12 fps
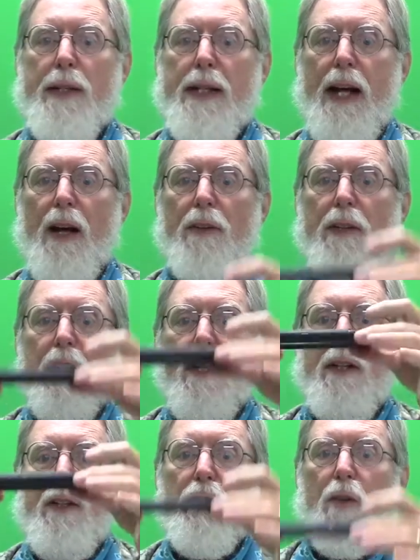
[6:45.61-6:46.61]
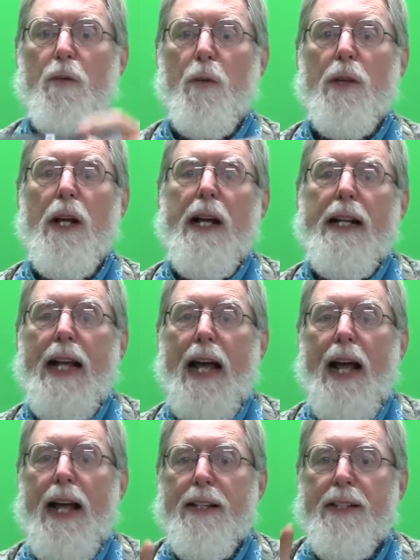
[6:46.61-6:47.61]
down, so forth. Now,
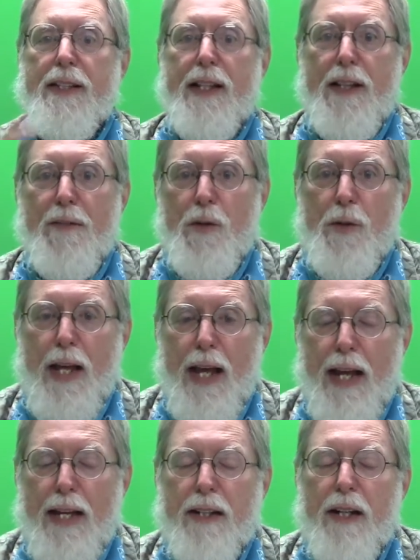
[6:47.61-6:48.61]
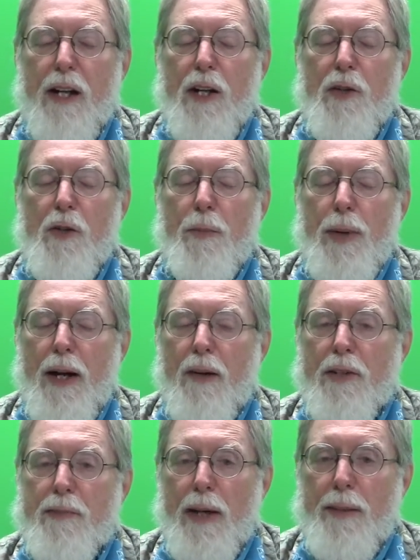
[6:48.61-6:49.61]
and if you can, your
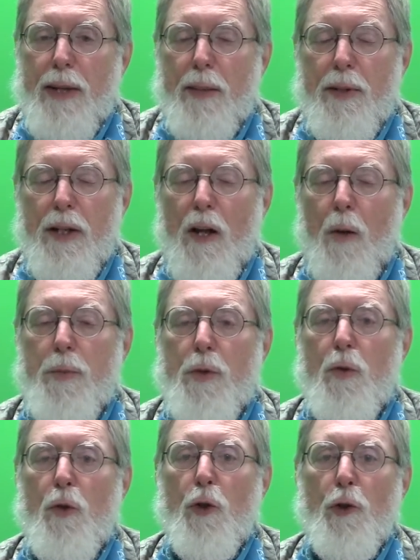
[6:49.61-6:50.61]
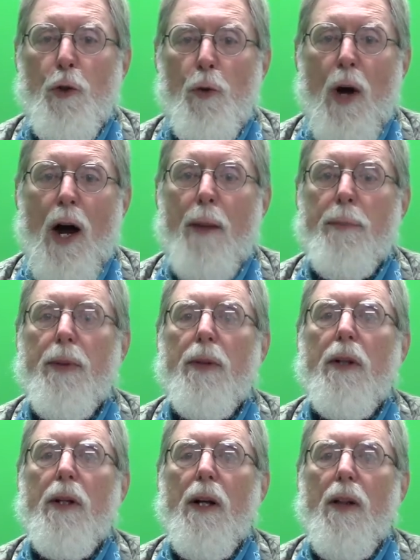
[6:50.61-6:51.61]
parents might be able to help you crop
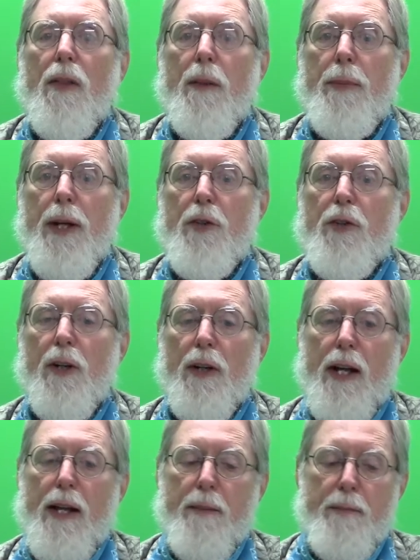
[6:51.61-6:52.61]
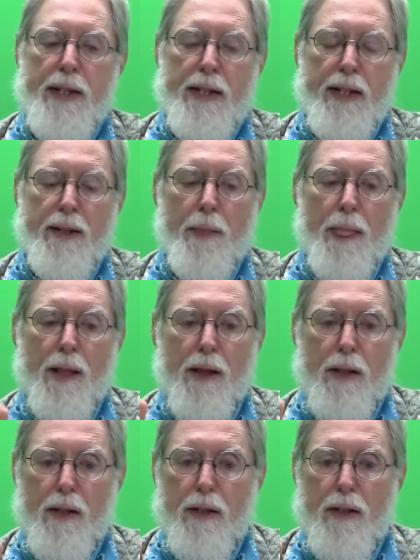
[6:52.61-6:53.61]
the picture, meaning
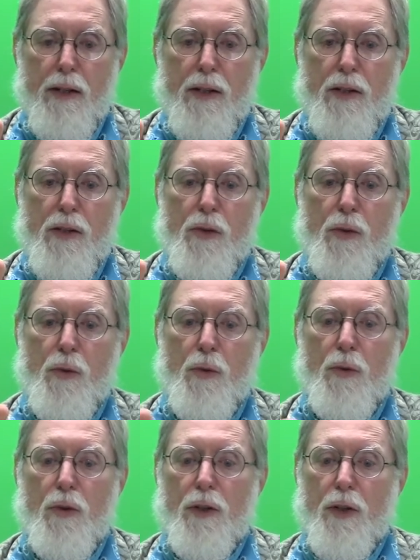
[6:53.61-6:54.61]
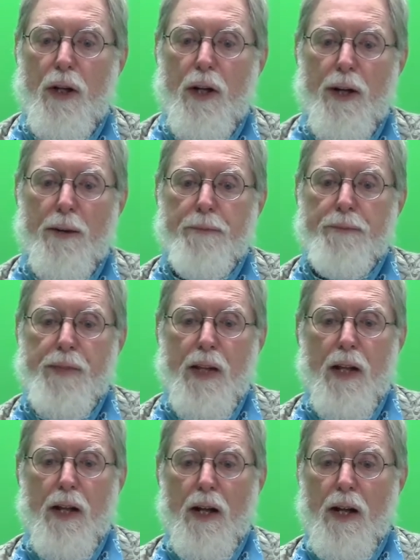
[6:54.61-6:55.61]
you
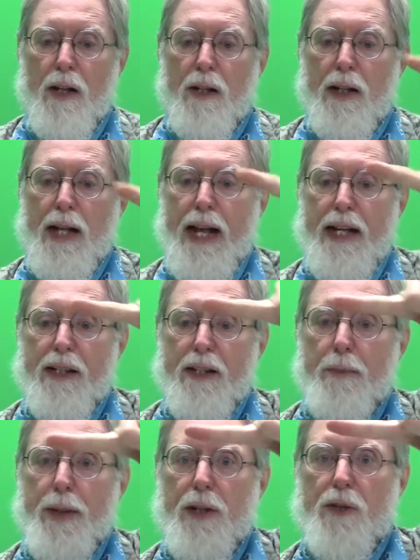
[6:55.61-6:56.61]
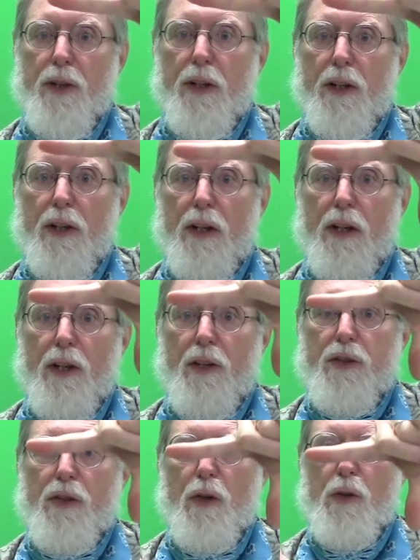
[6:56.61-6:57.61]
edit the picture
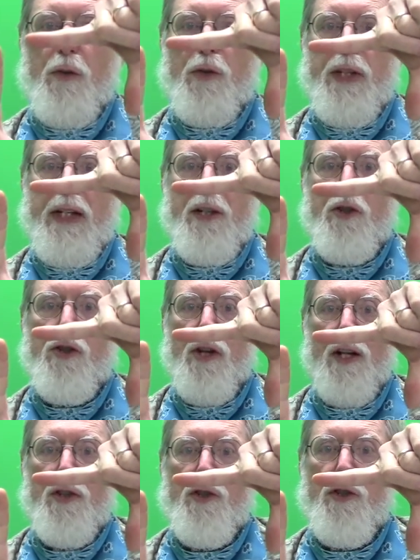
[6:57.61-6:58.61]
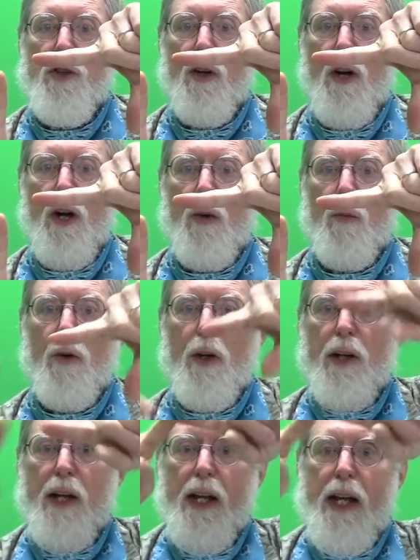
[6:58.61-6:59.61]
so you see just your
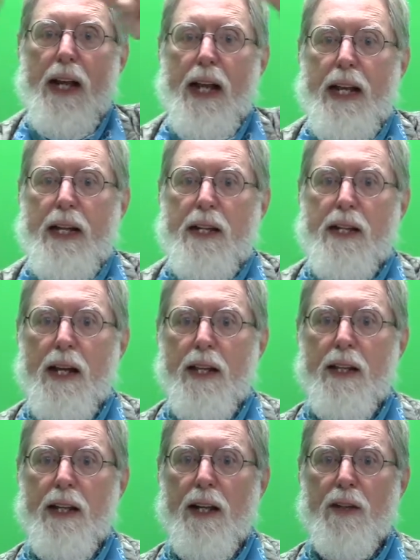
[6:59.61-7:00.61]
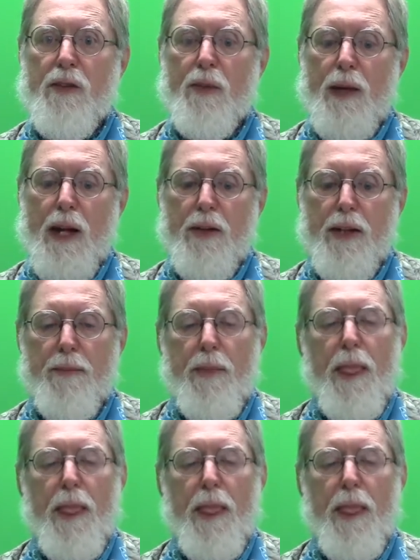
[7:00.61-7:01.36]
artwork and nothing else around it.